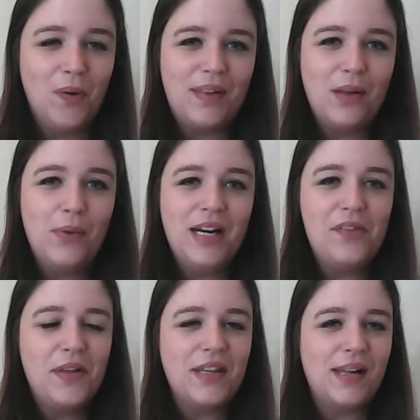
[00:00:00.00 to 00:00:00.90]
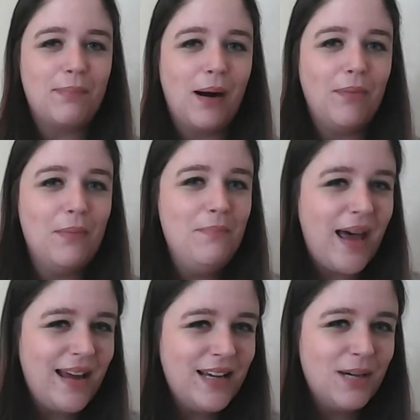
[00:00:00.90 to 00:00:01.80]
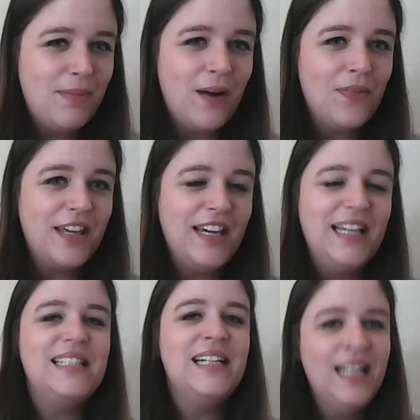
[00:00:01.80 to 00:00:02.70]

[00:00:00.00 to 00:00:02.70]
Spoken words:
So anything that's problematic about the king